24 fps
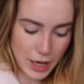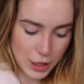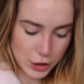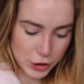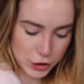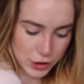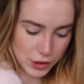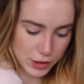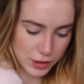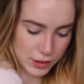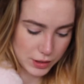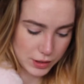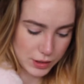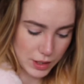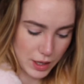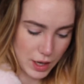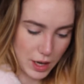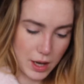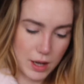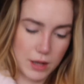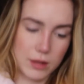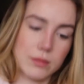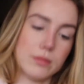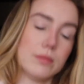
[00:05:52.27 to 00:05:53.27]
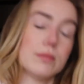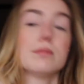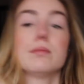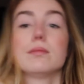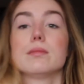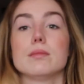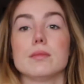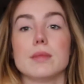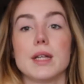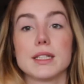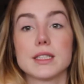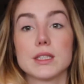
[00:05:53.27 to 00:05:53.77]
I just
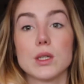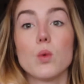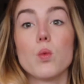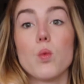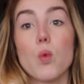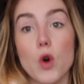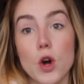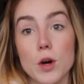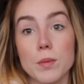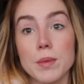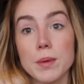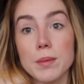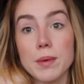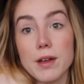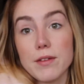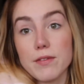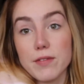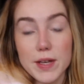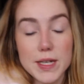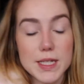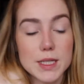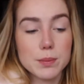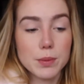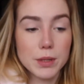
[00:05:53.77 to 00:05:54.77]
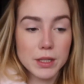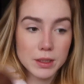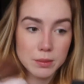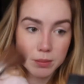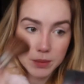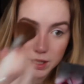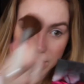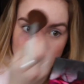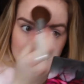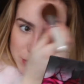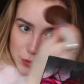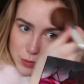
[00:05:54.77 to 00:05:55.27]
like to warm up my face pretty
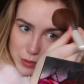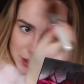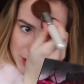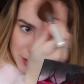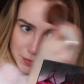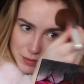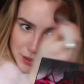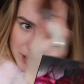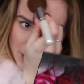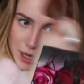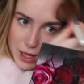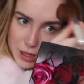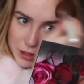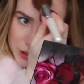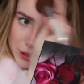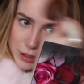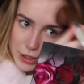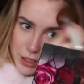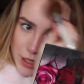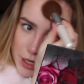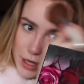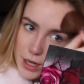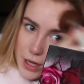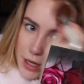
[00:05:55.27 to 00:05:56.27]
much with some color,